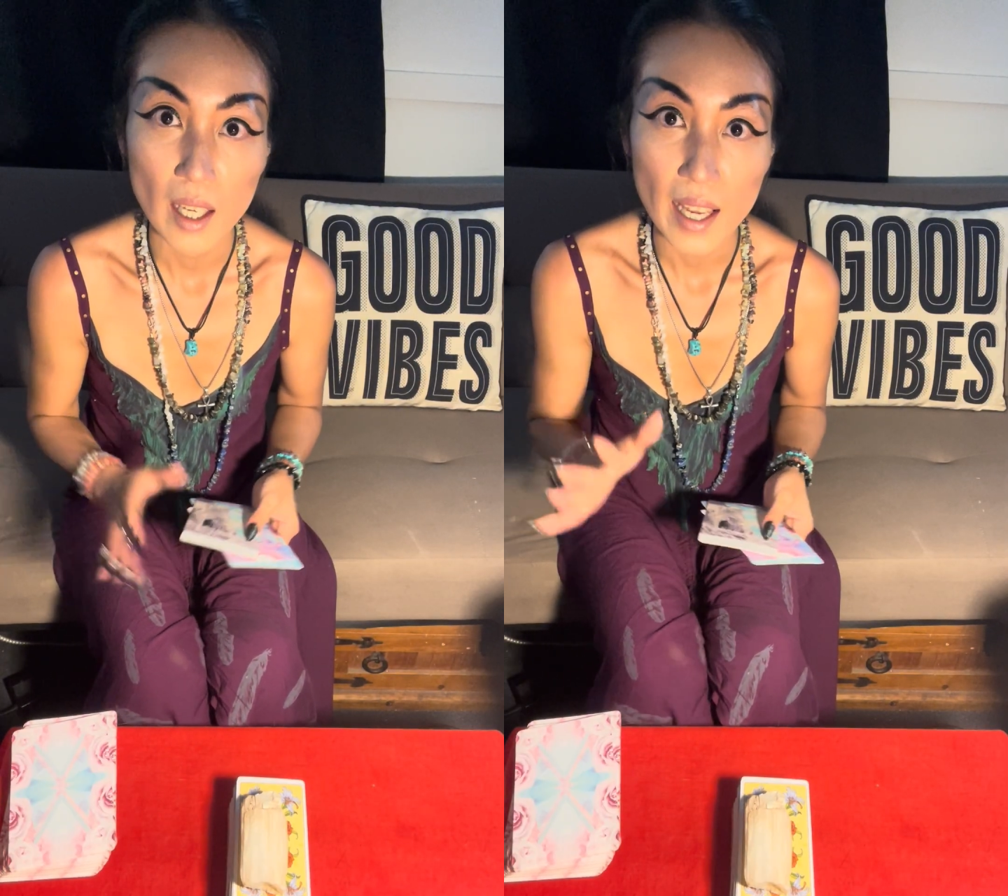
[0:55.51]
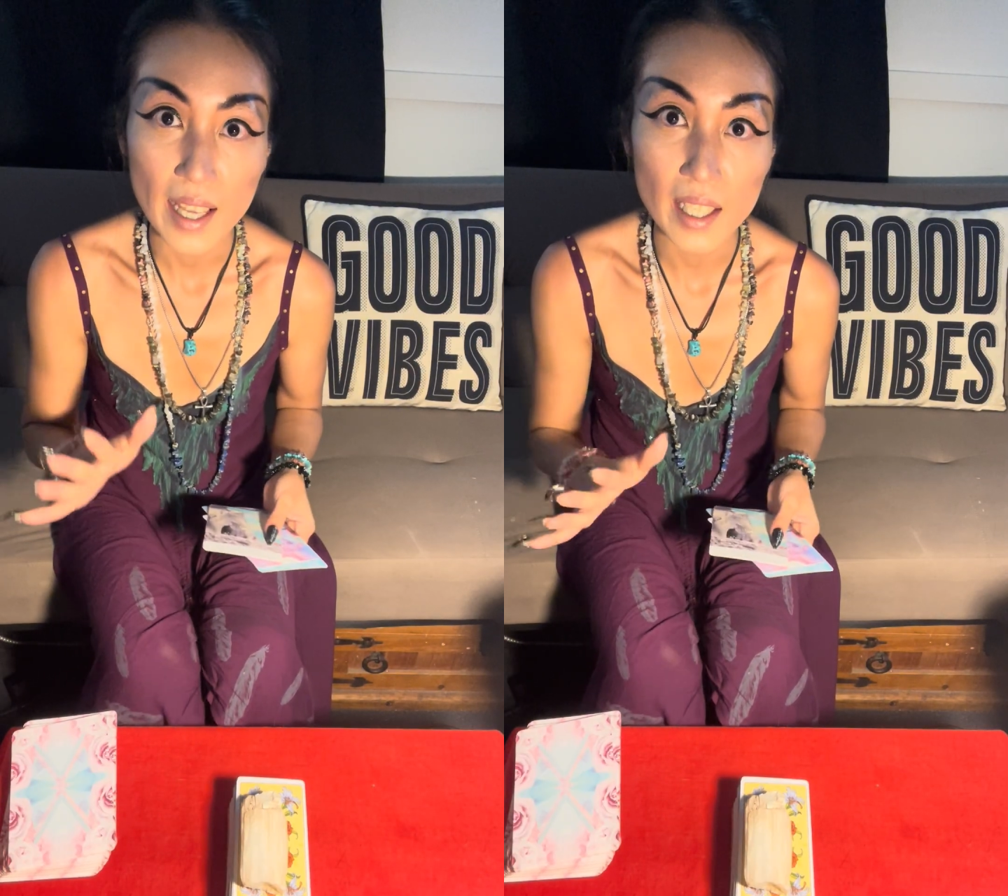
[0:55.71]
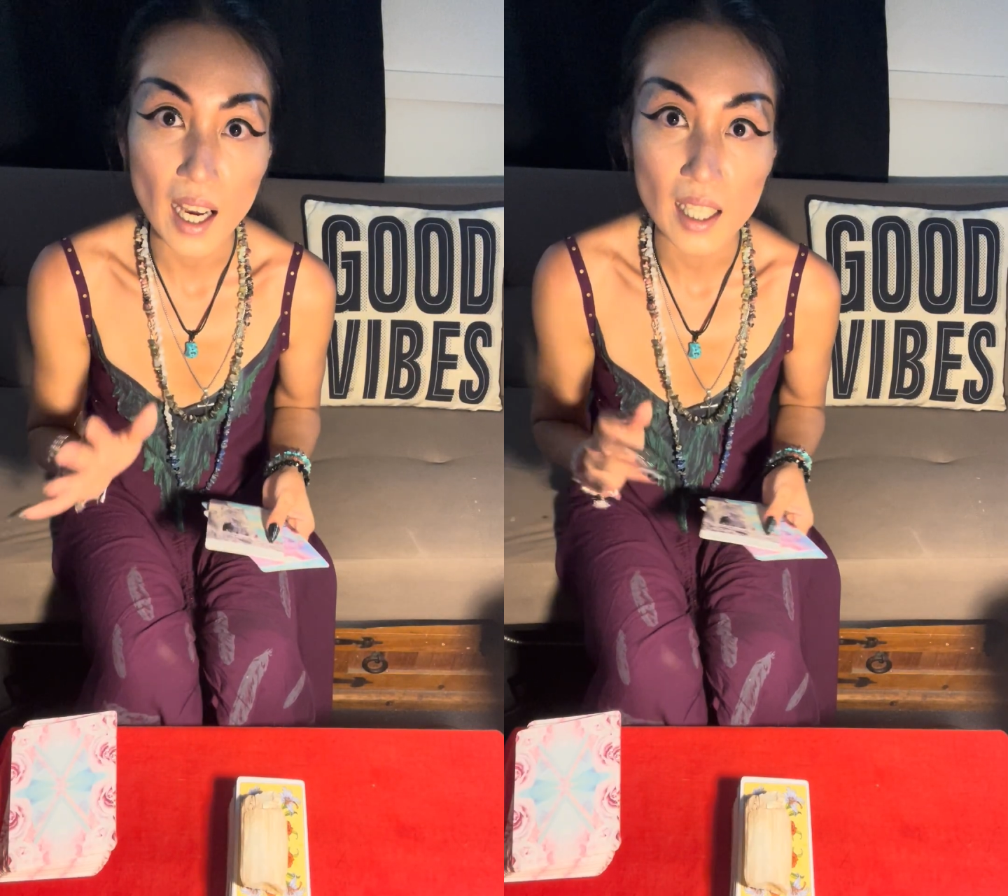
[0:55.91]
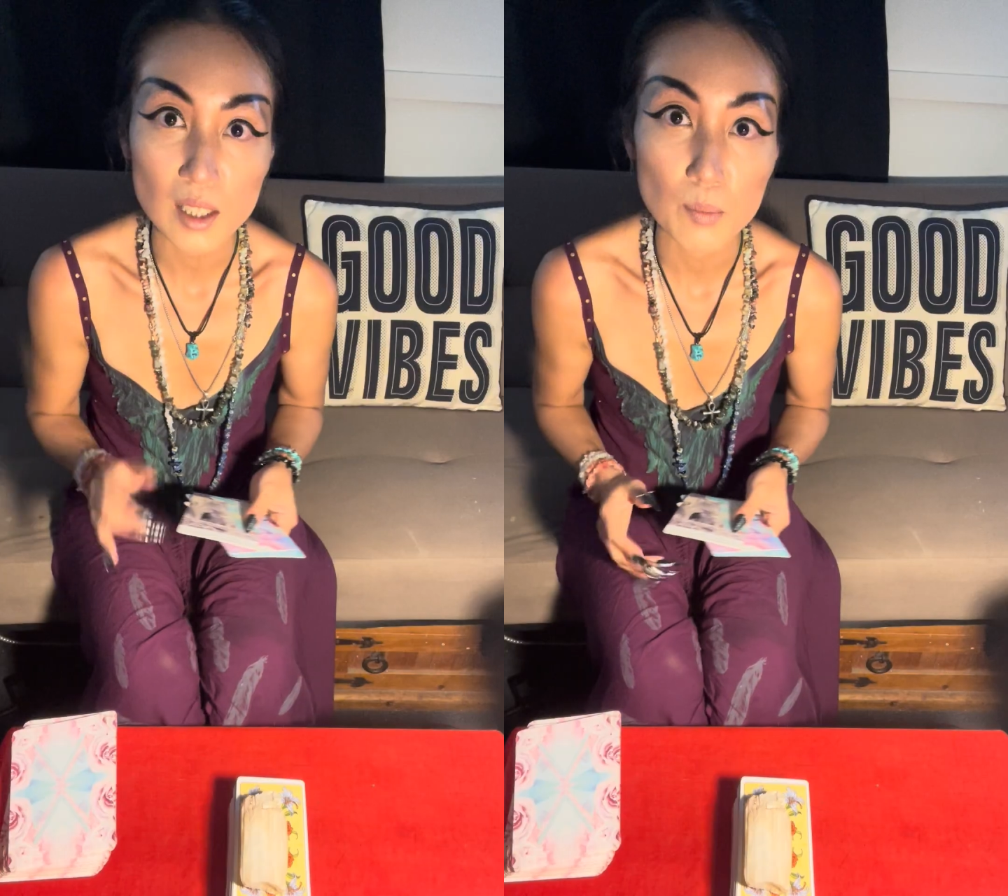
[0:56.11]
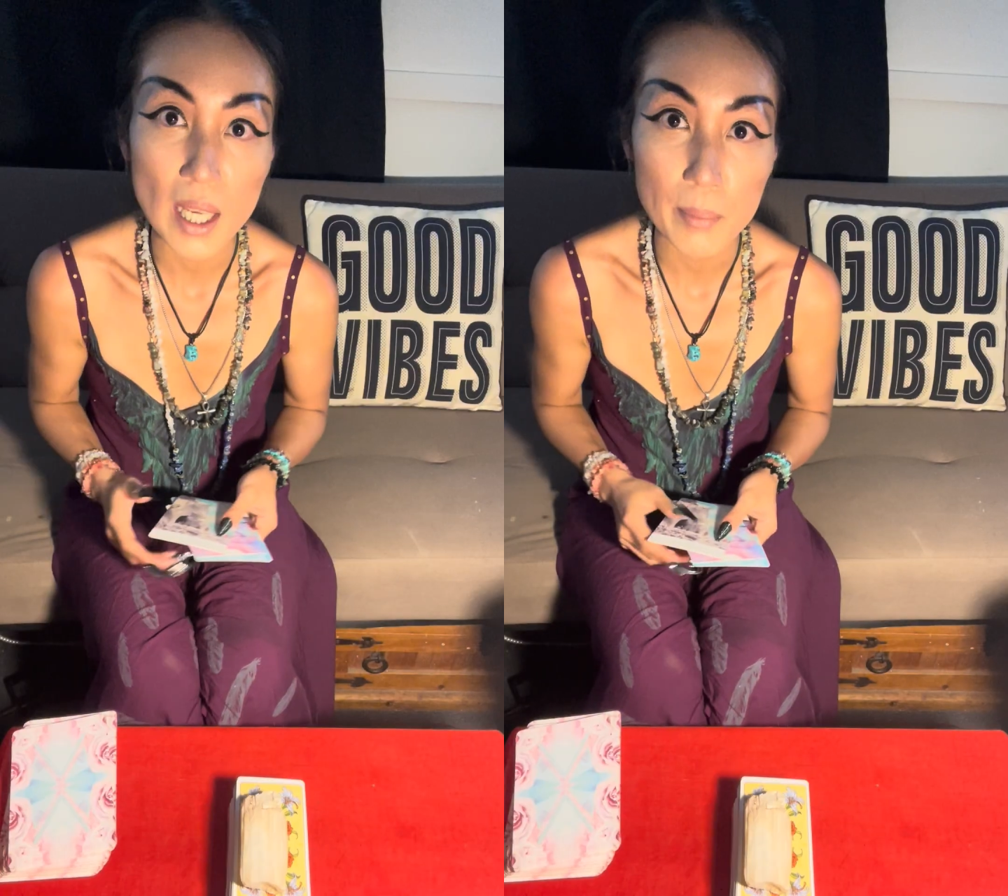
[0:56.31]
and ask
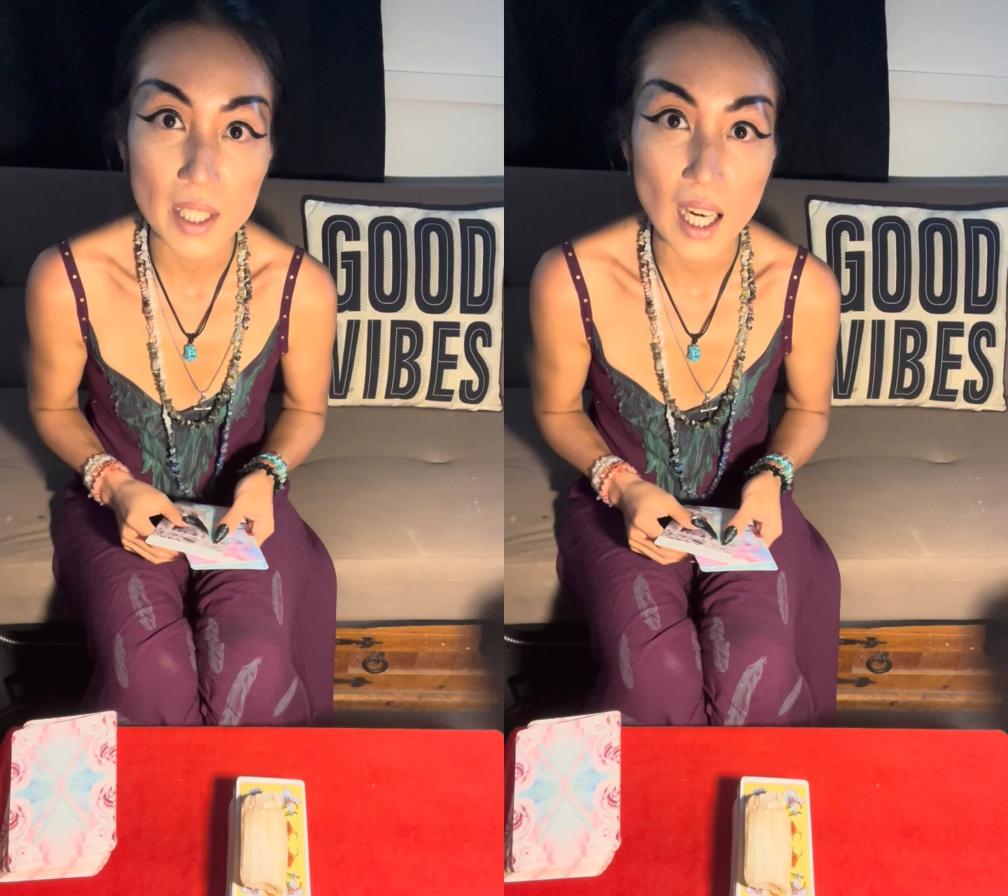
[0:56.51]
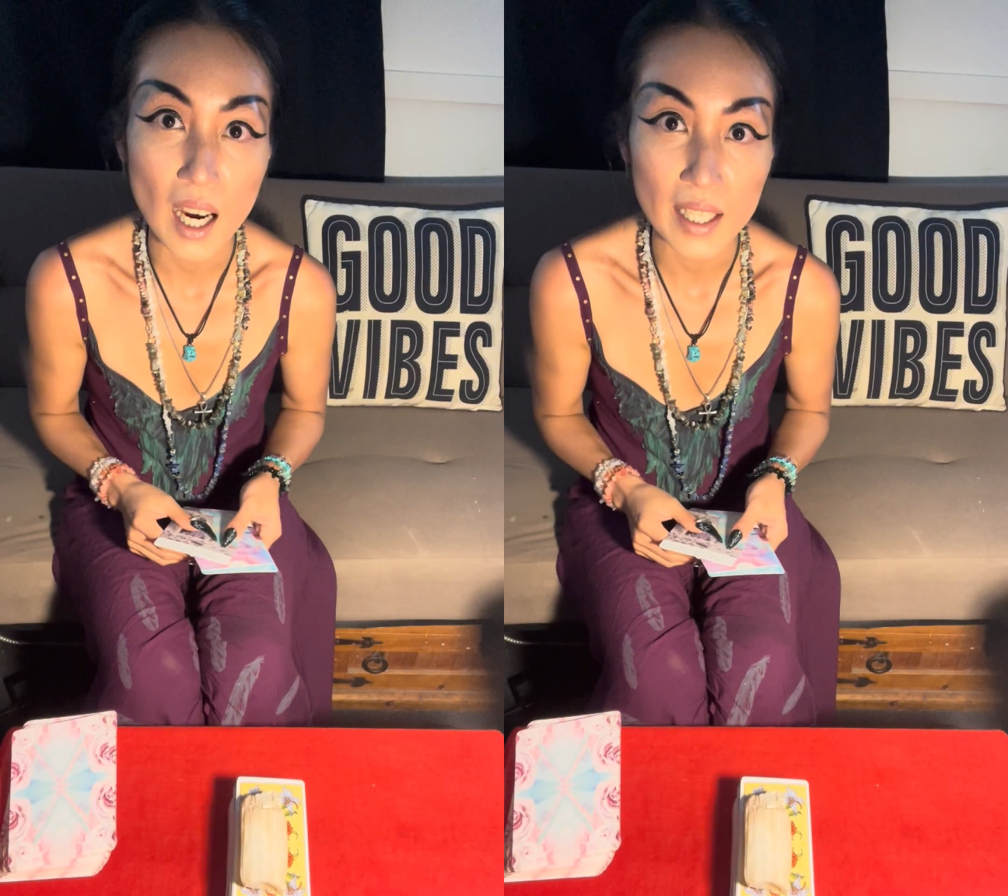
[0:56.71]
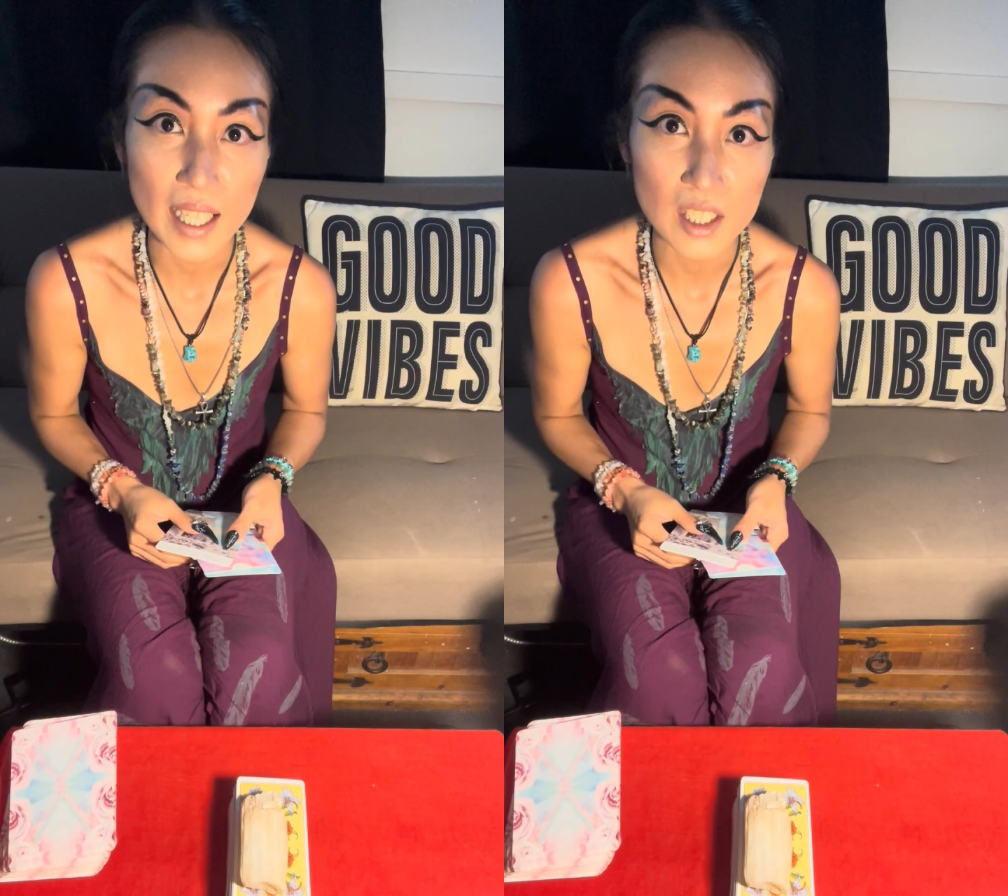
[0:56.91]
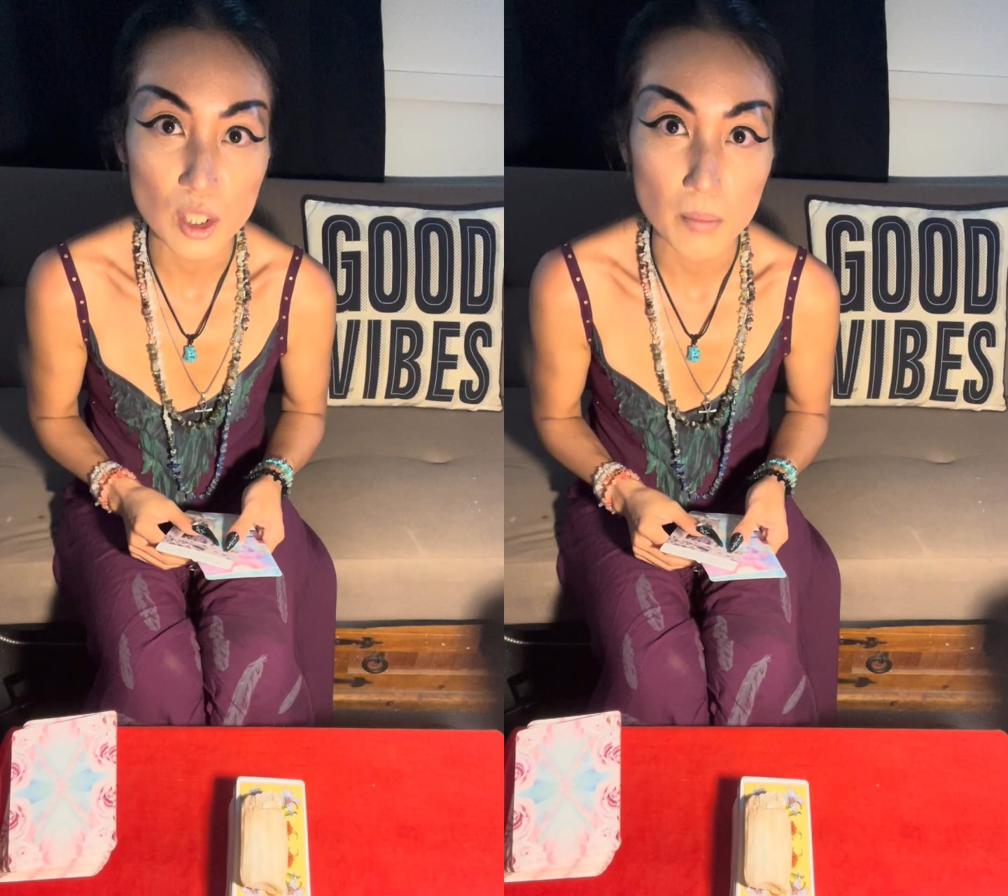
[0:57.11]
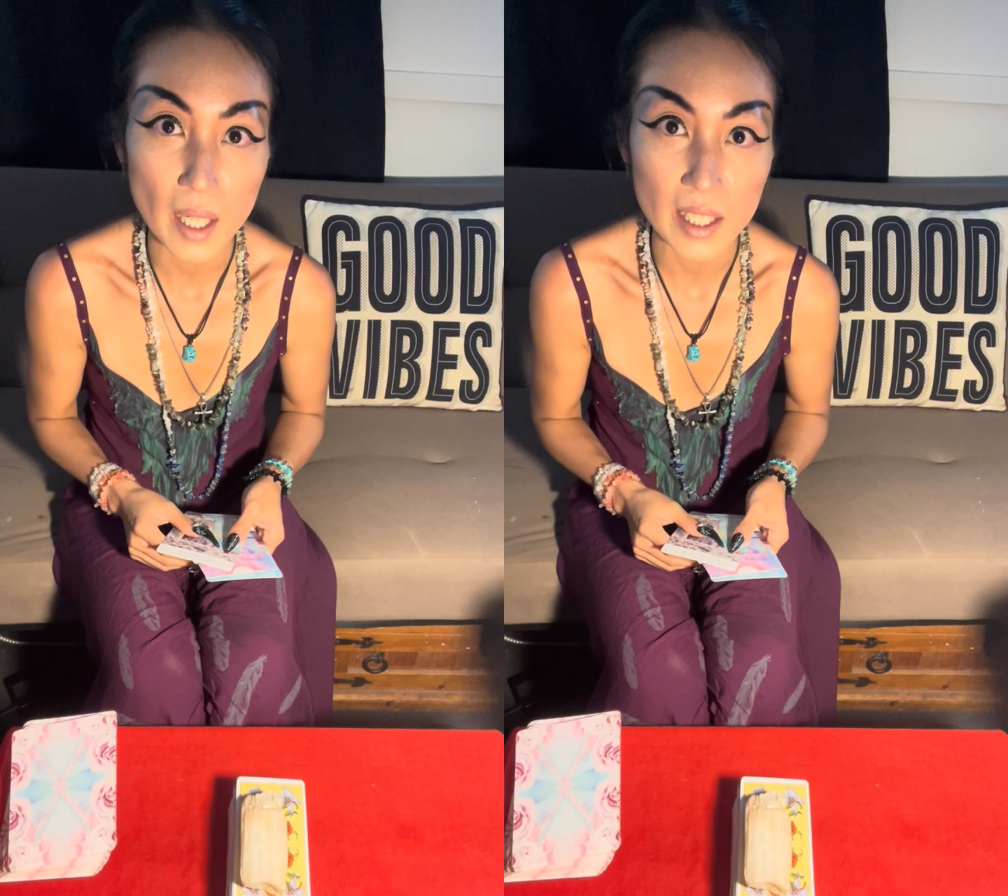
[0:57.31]
maybe Archangel
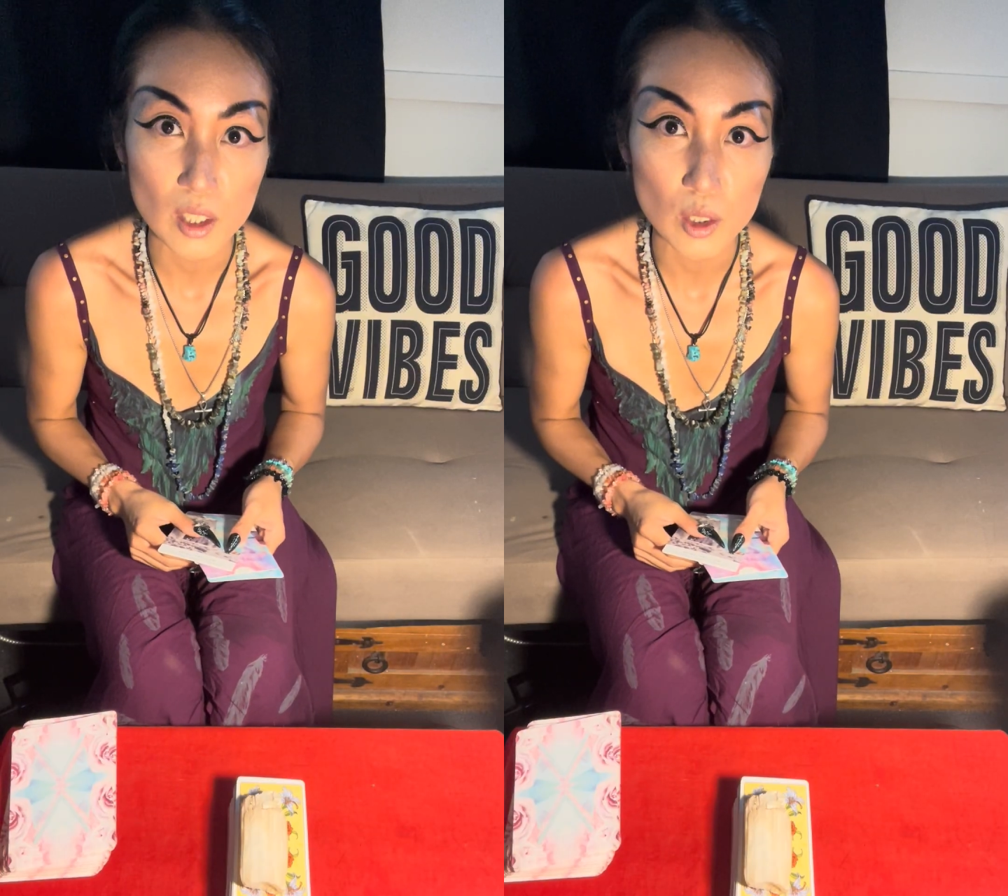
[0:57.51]
Michael